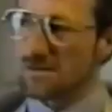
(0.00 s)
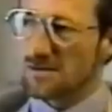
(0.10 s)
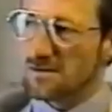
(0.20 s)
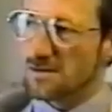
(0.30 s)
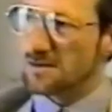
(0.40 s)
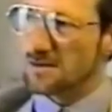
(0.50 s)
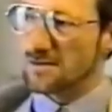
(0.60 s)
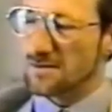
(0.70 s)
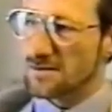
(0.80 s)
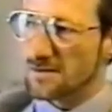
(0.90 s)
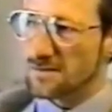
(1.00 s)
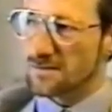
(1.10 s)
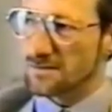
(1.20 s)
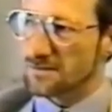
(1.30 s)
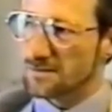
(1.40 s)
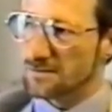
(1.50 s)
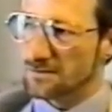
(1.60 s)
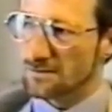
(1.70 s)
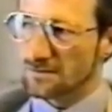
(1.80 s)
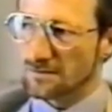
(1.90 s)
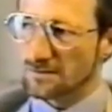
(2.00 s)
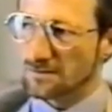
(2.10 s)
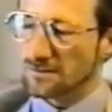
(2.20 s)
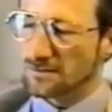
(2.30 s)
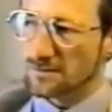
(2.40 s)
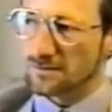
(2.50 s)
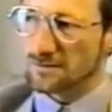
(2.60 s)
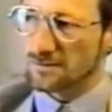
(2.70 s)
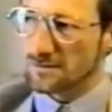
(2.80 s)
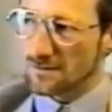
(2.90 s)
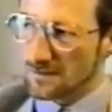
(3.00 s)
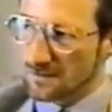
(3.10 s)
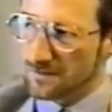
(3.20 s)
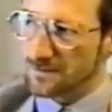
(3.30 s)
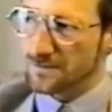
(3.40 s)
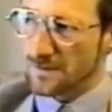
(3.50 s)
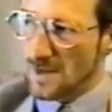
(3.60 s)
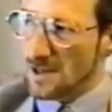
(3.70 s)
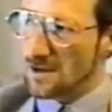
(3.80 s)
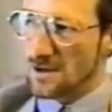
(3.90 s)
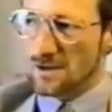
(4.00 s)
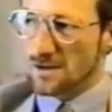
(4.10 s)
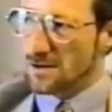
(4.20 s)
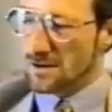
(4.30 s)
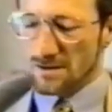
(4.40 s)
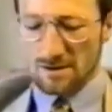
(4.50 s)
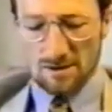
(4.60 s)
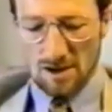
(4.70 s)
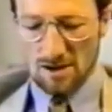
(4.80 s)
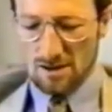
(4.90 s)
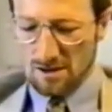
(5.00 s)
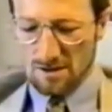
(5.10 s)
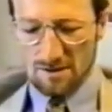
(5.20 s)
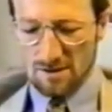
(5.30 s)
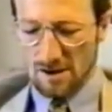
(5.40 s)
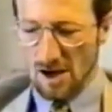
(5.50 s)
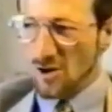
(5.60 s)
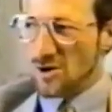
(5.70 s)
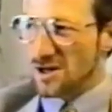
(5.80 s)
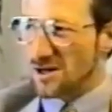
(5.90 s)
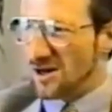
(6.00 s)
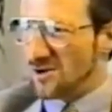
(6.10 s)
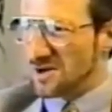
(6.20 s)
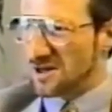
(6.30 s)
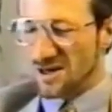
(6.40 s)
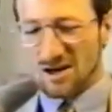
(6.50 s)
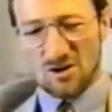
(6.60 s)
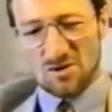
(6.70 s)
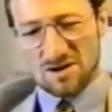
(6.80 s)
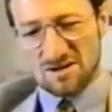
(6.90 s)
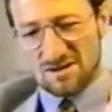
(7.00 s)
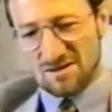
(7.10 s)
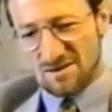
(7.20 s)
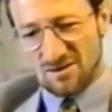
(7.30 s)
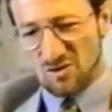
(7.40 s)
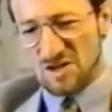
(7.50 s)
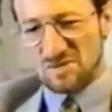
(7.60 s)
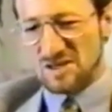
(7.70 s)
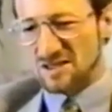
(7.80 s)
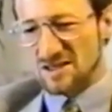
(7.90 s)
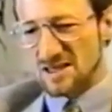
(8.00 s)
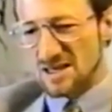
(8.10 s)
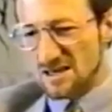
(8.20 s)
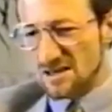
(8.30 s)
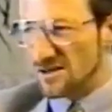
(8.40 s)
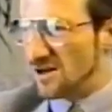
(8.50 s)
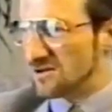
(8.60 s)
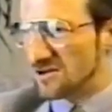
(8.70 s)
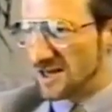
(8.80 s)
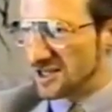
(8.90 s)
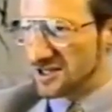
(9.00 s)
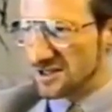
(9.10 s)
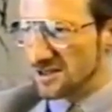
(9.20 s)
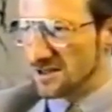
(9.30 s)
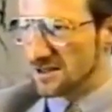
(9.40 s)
from my side, you'll have an absolute commitment. You can absolutely rely on me, Peter. Our commitment is here, no question.